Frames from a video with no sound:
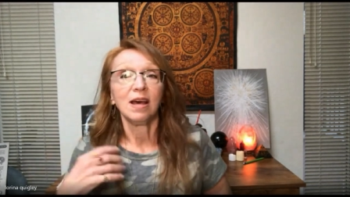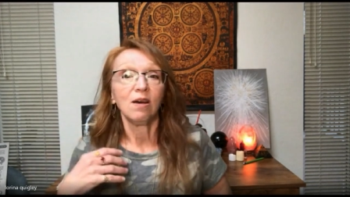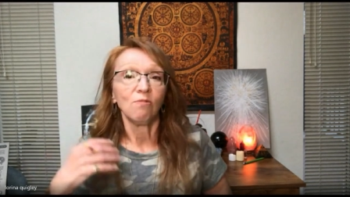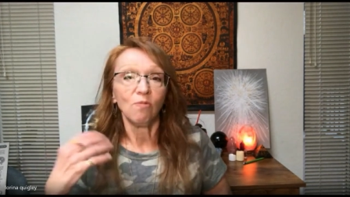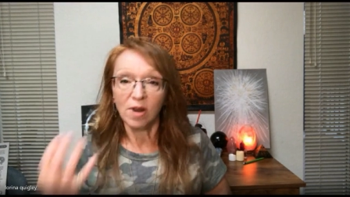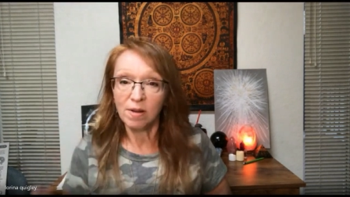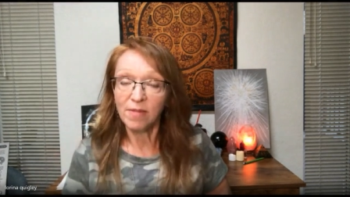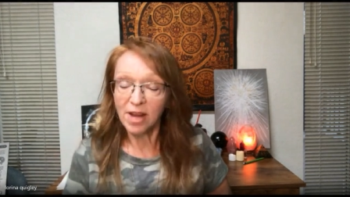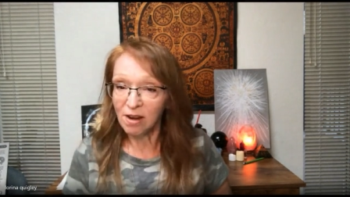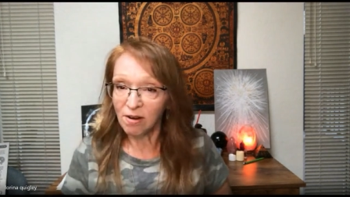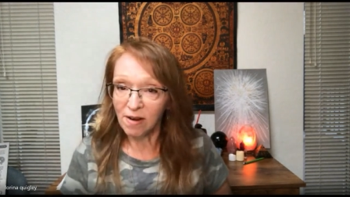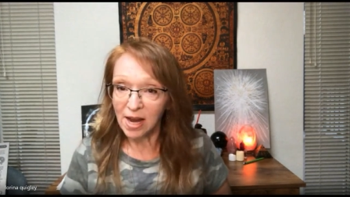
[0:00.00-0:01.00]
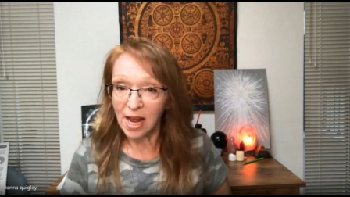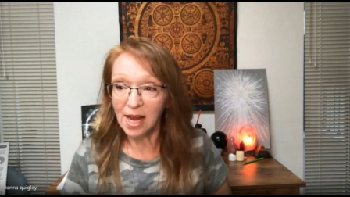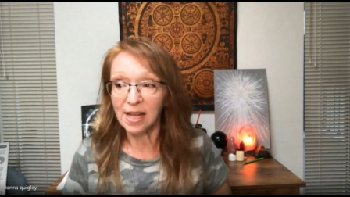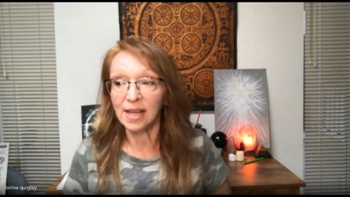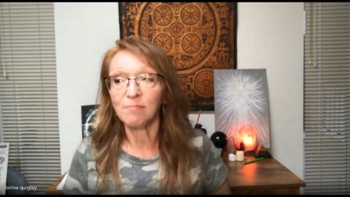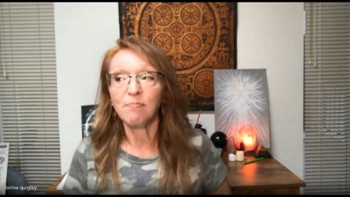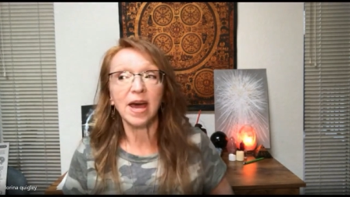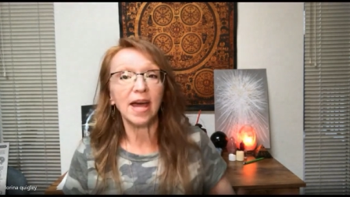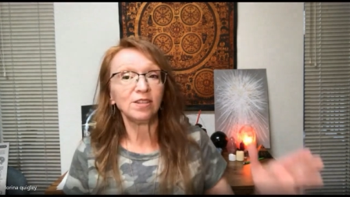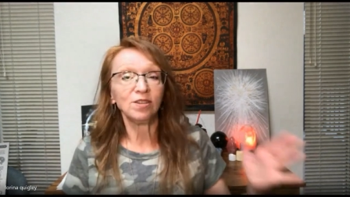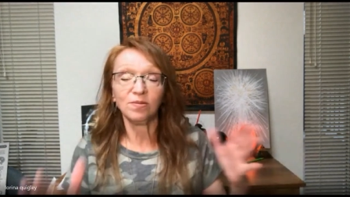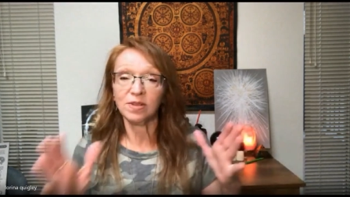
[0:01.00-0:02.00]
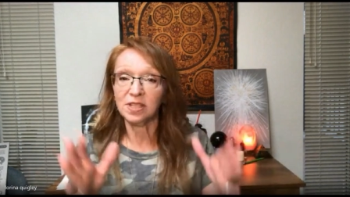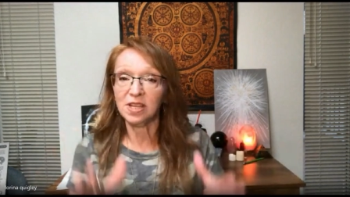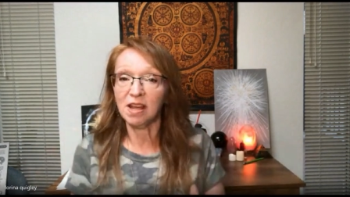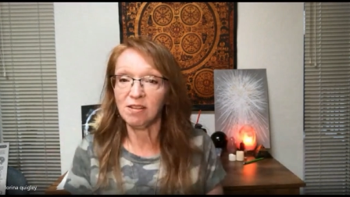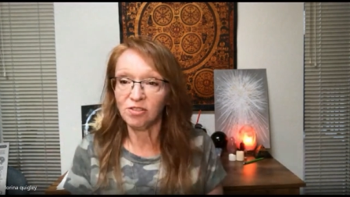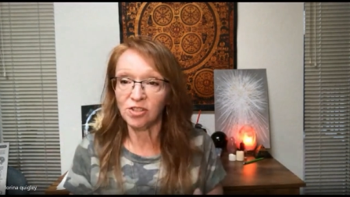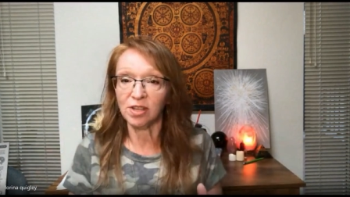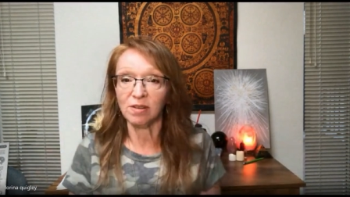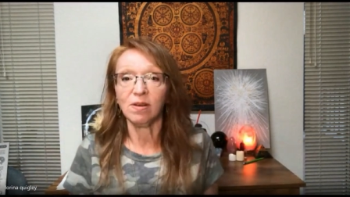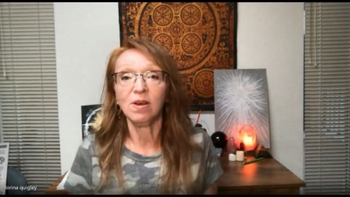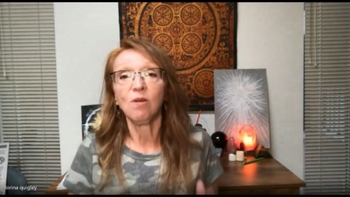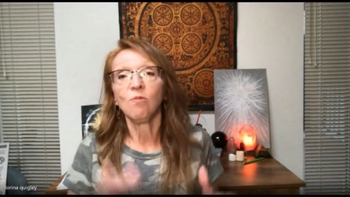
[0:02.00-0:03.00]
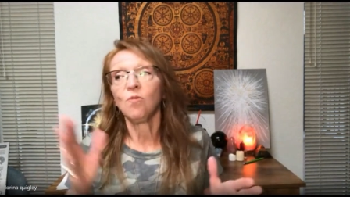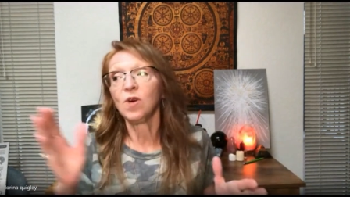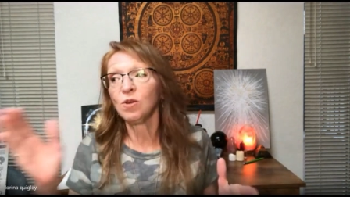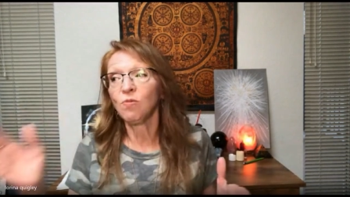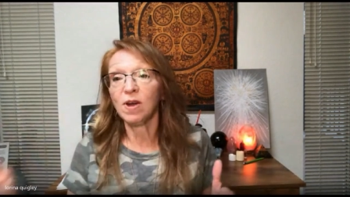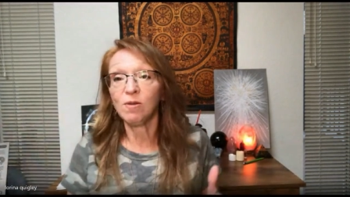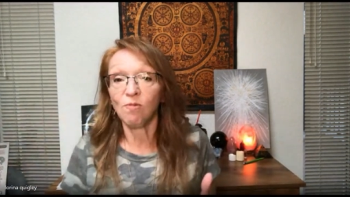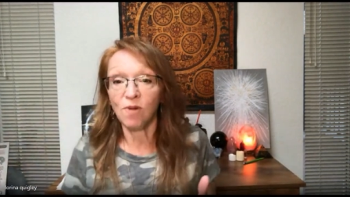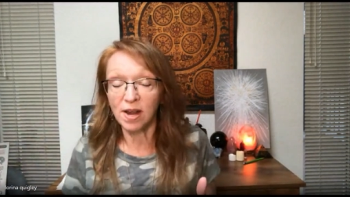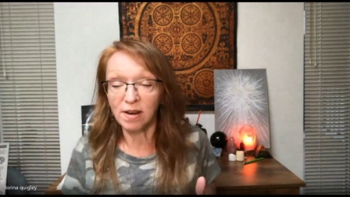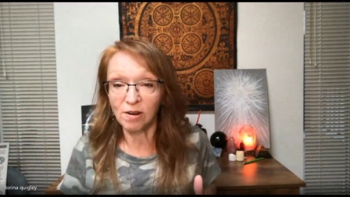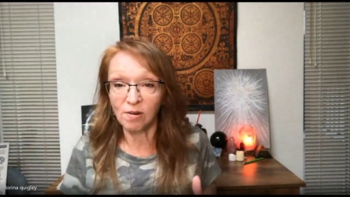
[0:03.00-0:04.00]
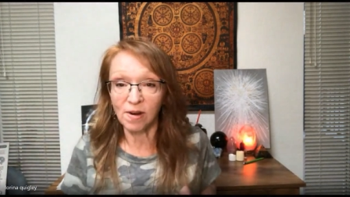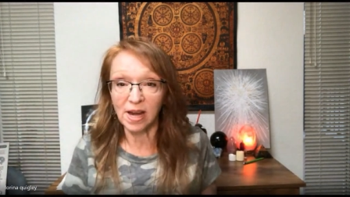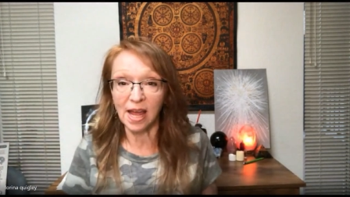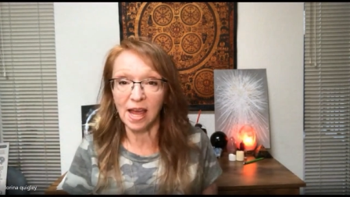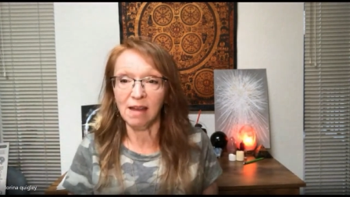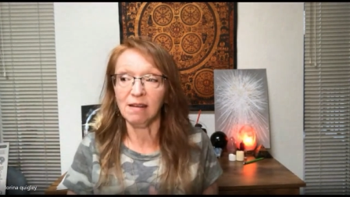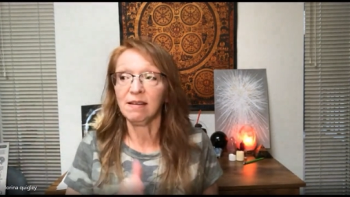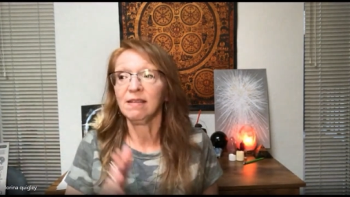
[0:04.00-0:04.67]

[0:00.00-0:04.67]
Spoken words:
What am I creating? Back to intention. What do I want to create?